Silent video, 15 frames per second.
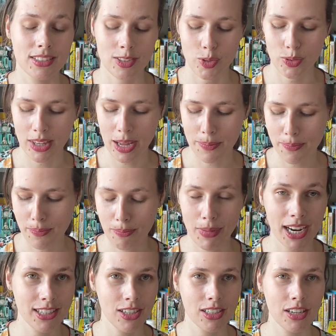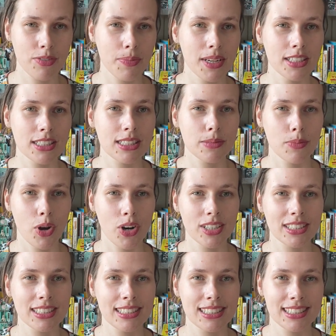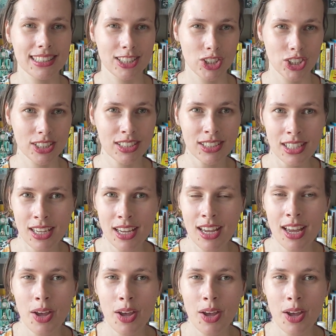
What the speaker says: So that might not have been a smart decision.